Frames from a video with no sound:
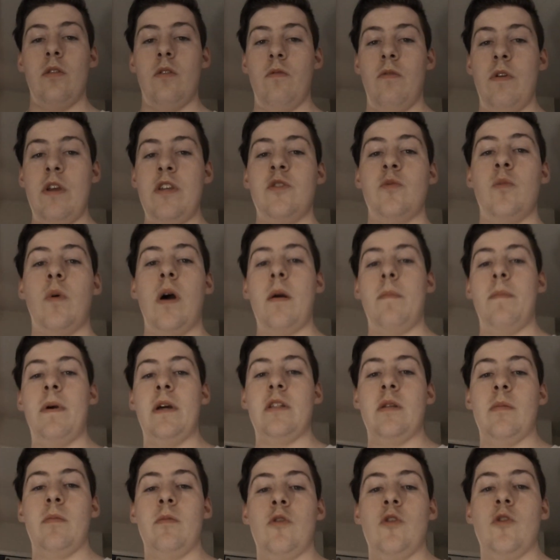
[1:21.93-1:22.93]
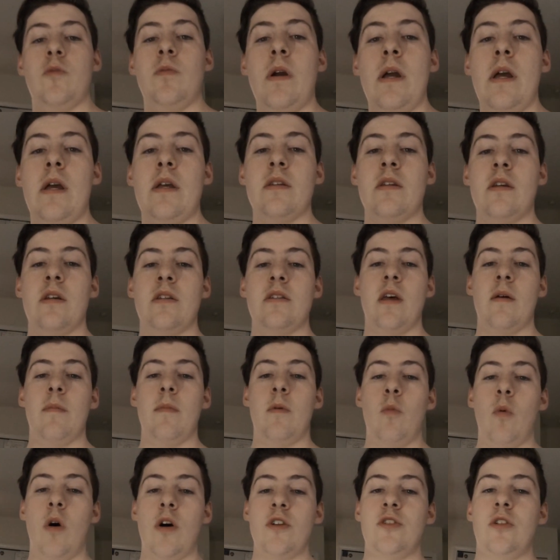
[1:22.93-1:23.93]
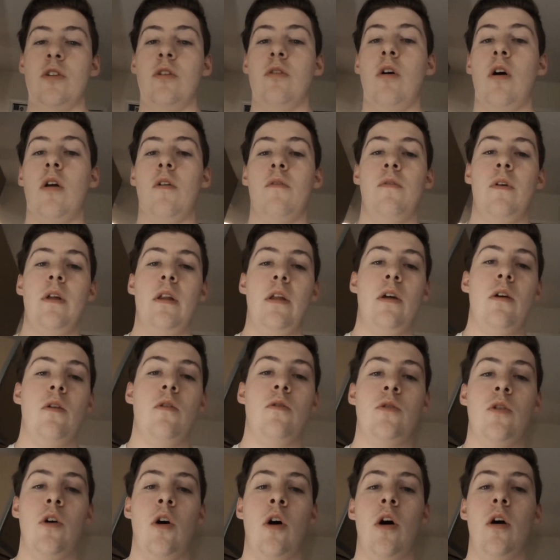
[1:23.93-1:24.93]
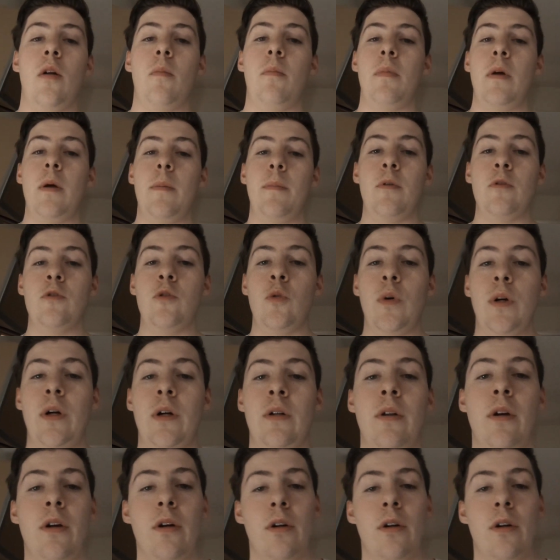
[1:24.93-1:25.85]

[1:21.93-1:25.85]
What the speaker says: The reason why I picked up new spray is because I've been watching a lot of videos on people doing